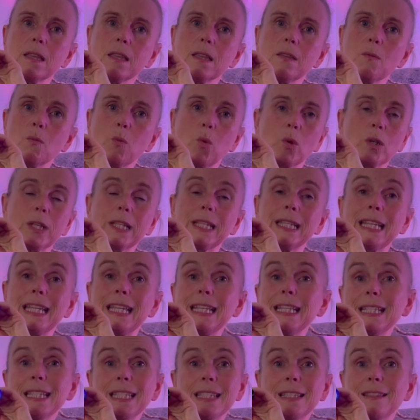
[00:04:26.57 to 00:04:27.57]
what it
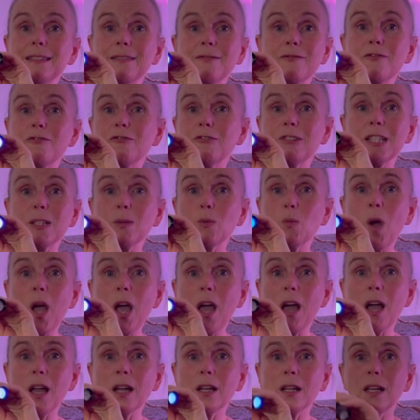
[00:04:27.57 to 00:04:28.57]
needs for it to
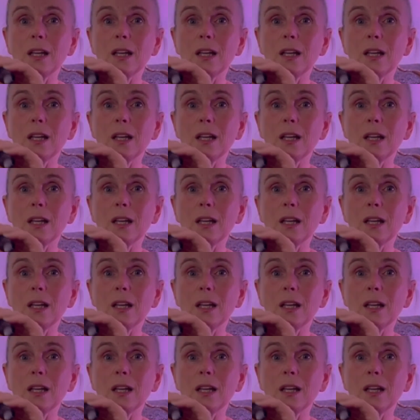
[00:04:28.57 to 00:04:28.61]
work.